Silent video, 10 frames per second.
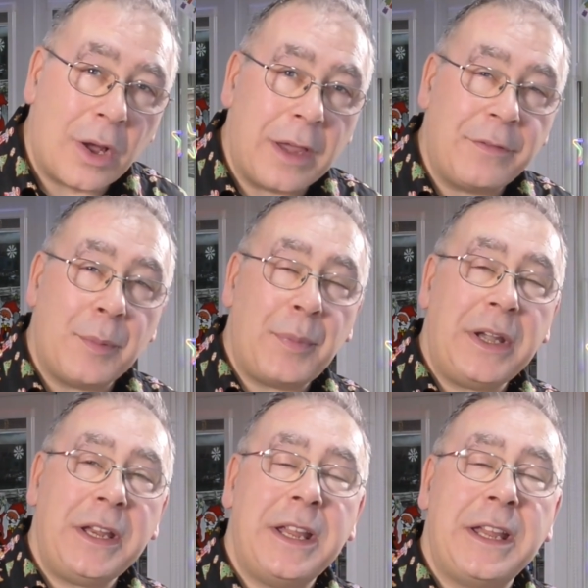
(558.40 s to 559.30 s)
if you're putting
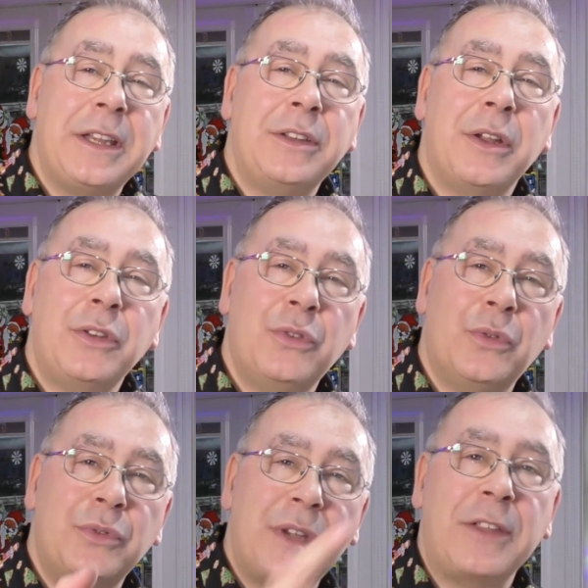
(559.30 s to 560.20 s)
it in
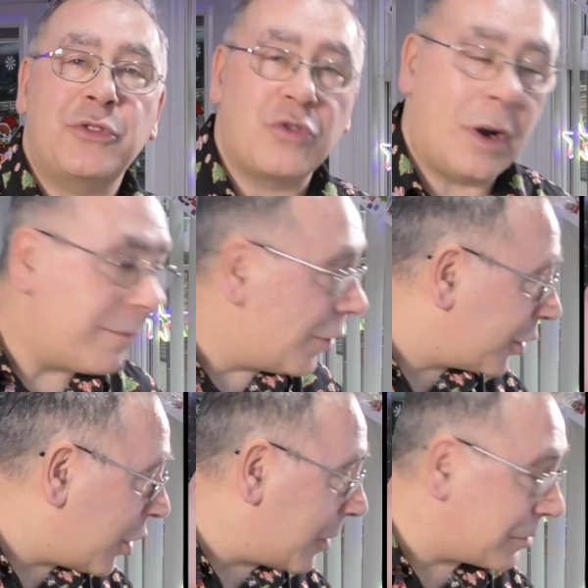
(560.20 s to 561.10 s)
your N A S drive,
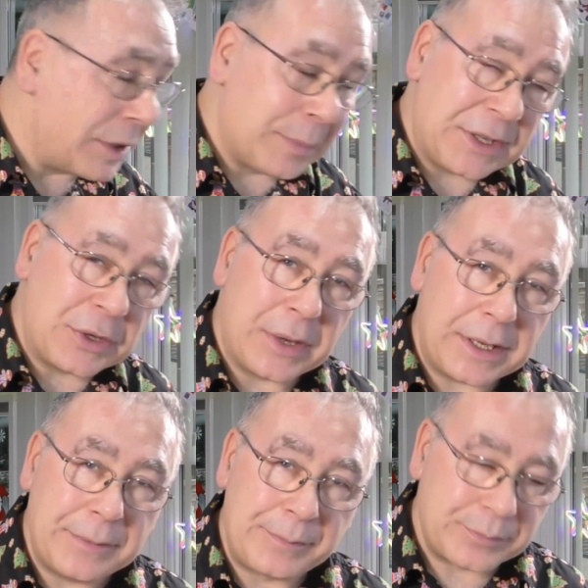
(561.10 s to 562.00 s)
like I'm going to be doing,
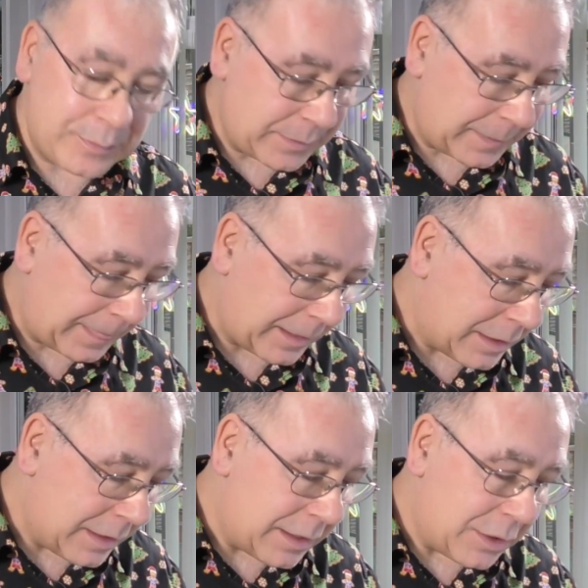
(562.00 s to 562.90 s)

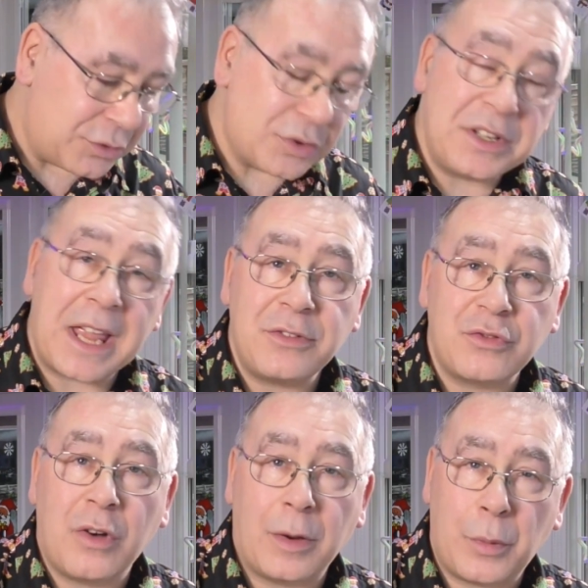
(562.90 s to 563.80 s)
your N A S
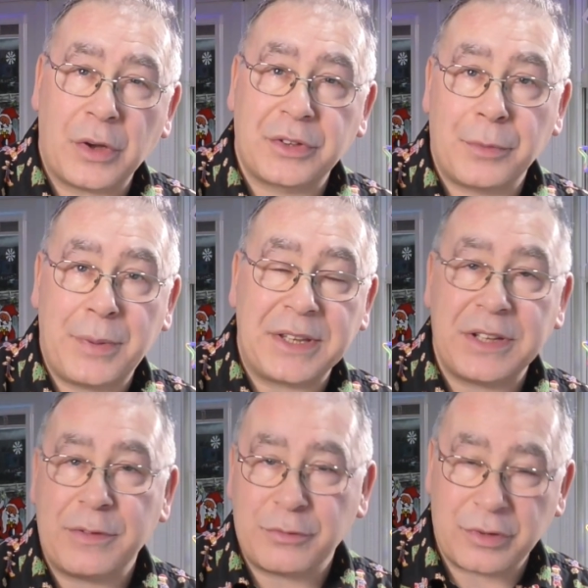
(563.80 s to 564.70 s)
drive works a bit
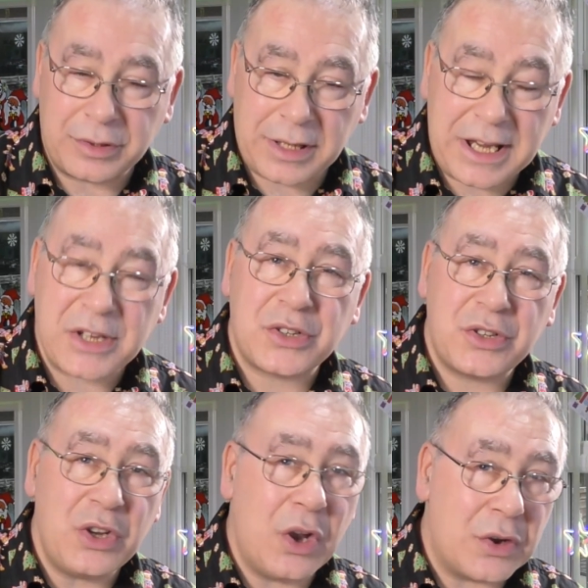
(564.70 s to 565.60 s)
different. It
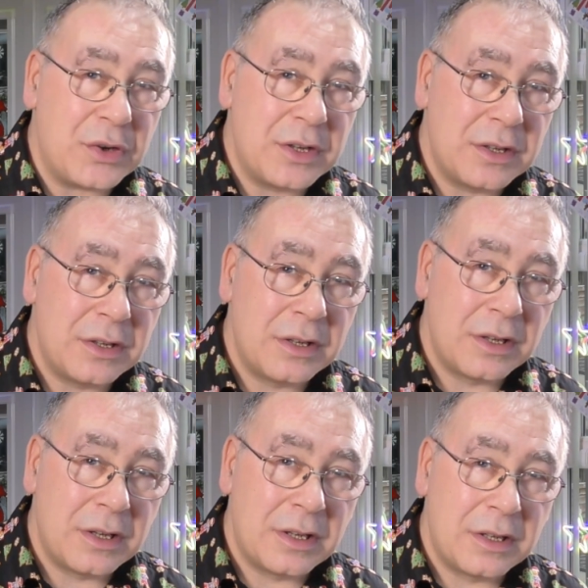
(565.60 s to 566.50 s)
should
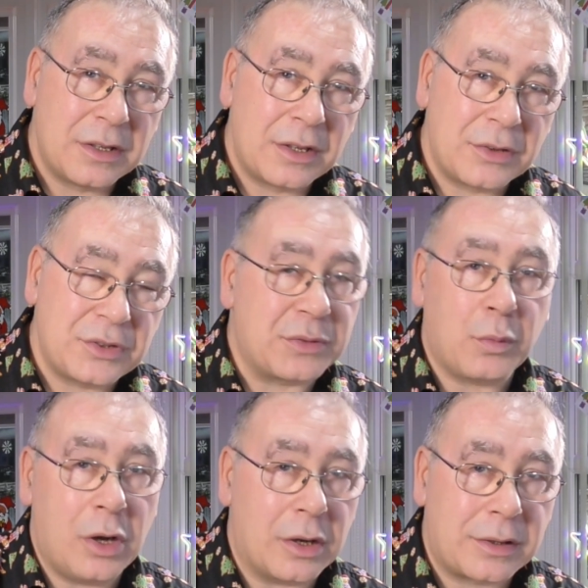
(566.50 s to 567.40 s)
just
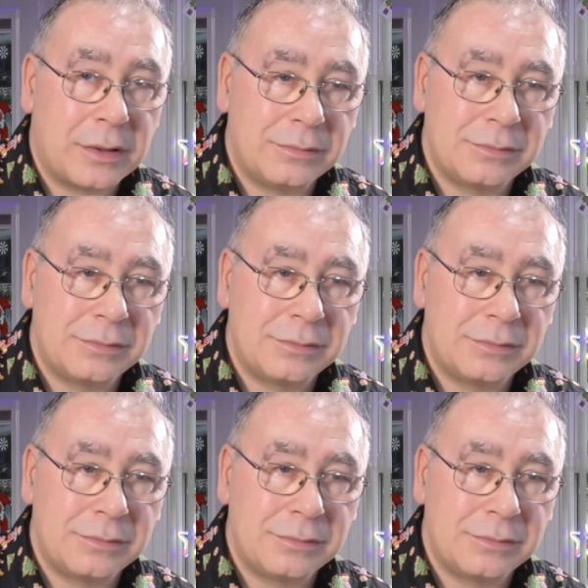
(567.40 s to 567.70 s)
work.